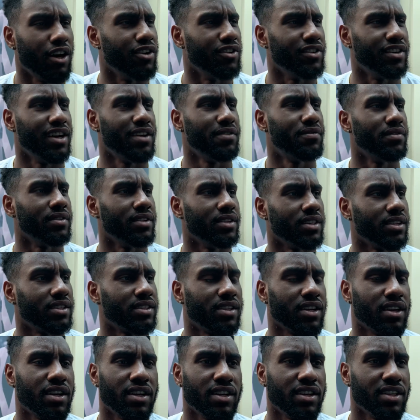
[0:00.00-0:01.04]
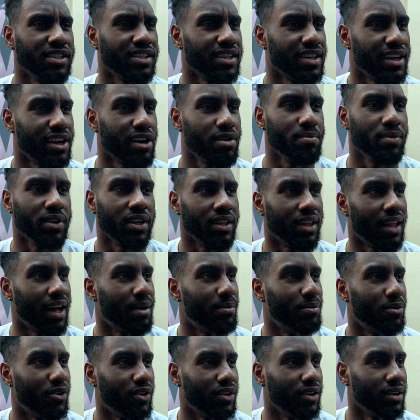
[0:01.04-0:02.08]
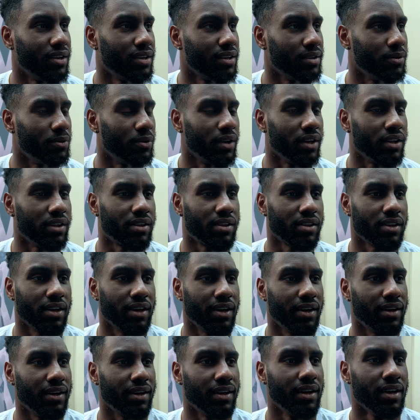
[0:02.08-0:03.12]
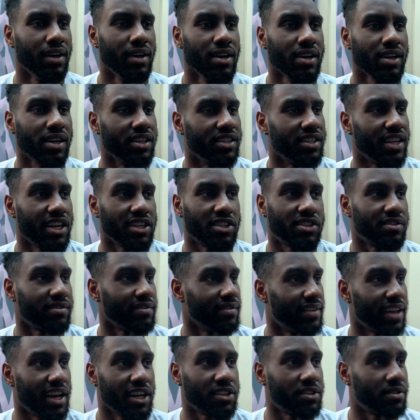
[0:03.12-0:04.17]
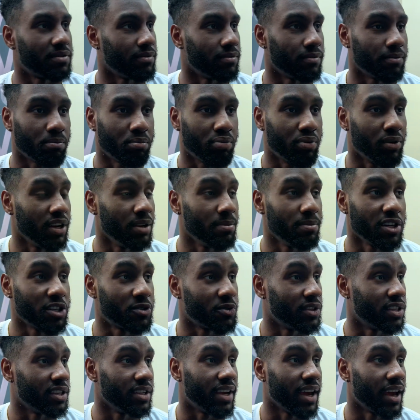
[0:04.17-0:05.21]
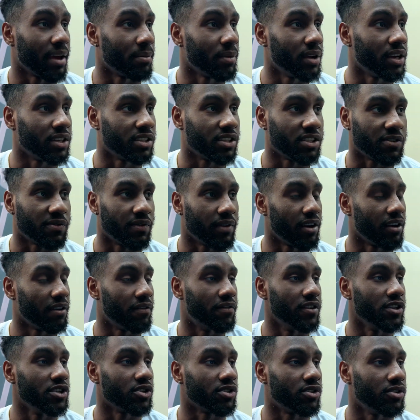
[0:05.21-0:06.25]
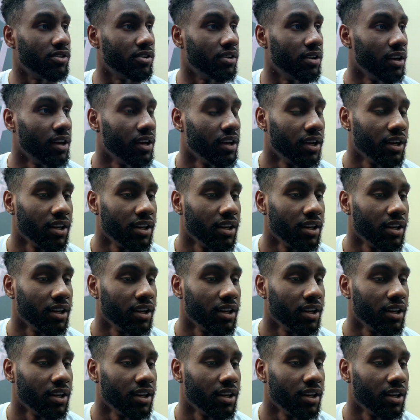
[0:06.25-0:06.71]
Oh, definitely. It's gonna help me a lot more with because that's pretty much what the game is. It's very physical.